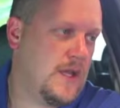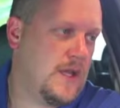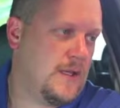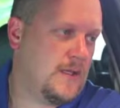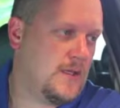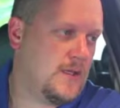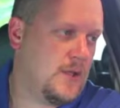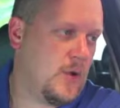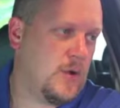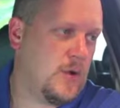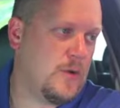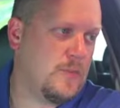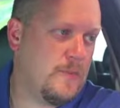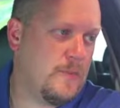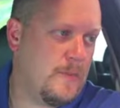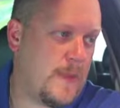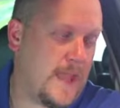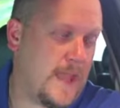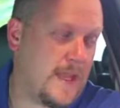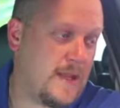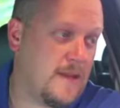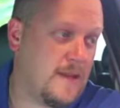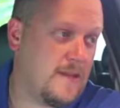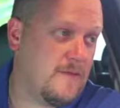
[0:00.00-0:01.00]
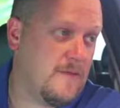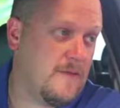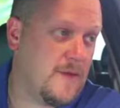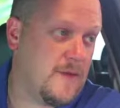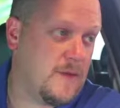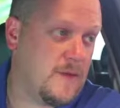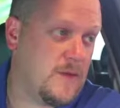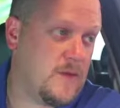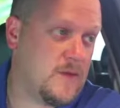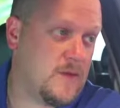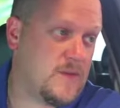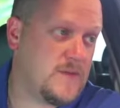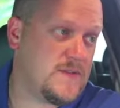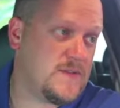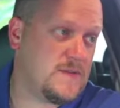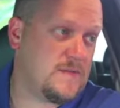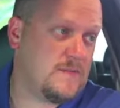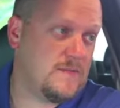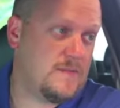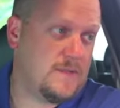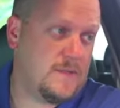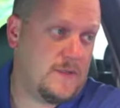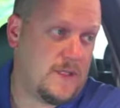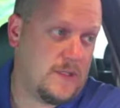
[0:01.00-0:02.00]
go back into the vehicle's
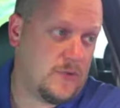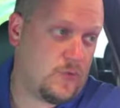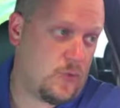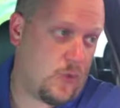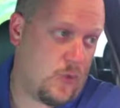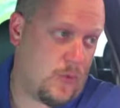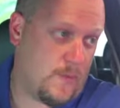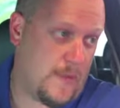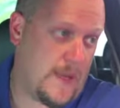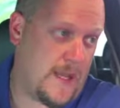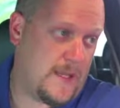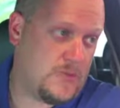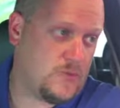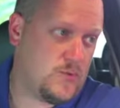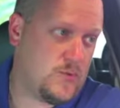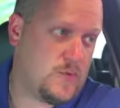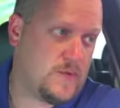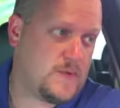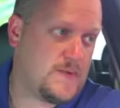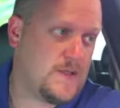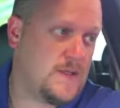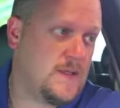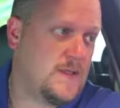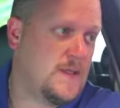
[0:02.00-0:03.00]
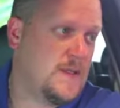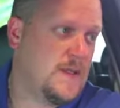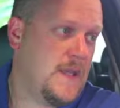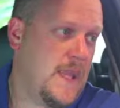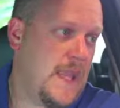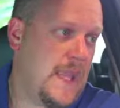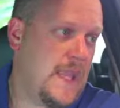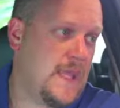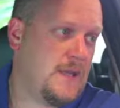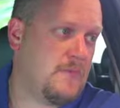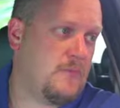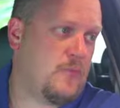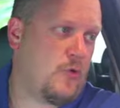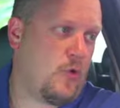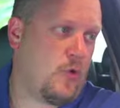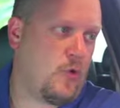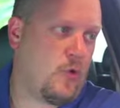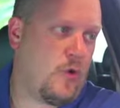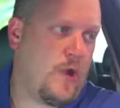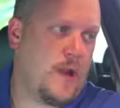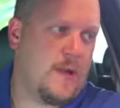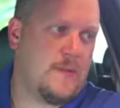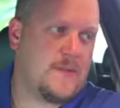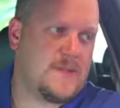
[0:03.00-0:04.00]
control modules and
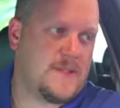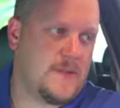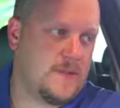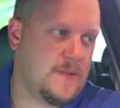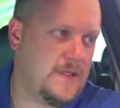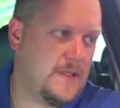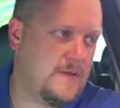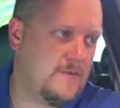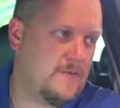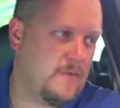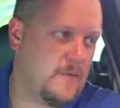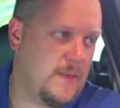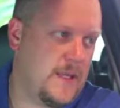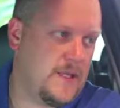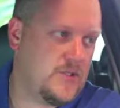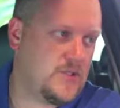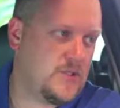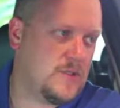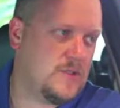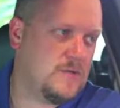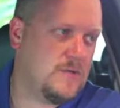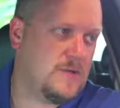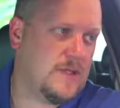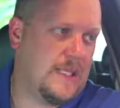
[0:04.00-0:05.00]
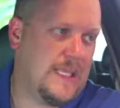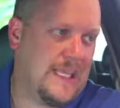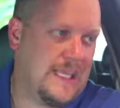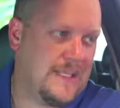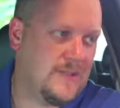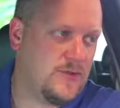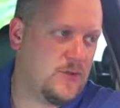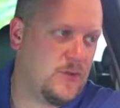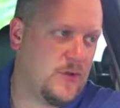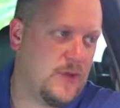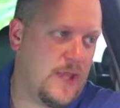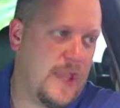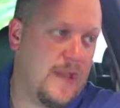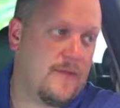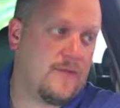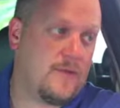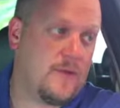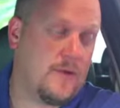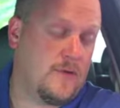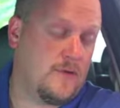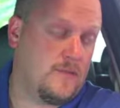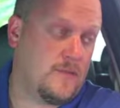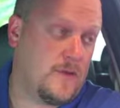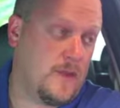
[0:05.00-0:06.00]
program some of the information into it after
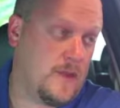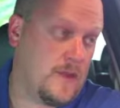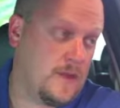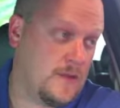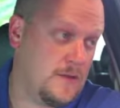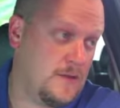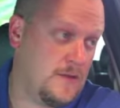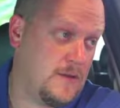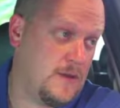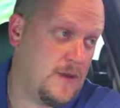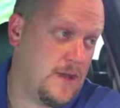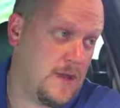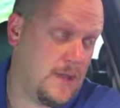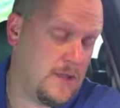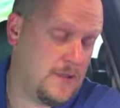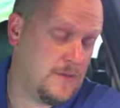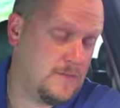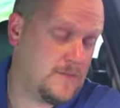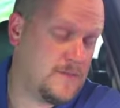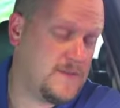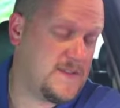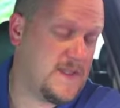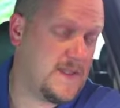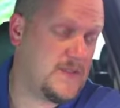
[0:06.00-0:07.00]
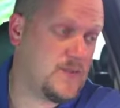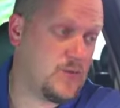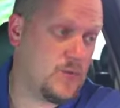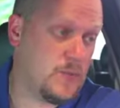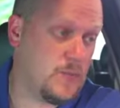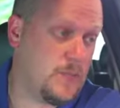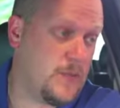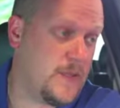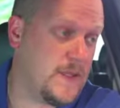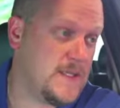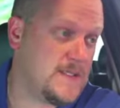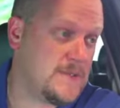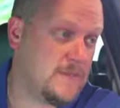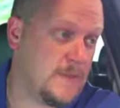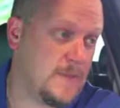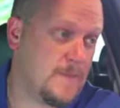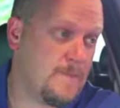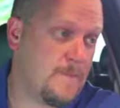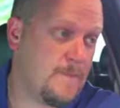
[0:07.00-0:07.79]
you've done a sensor replacement.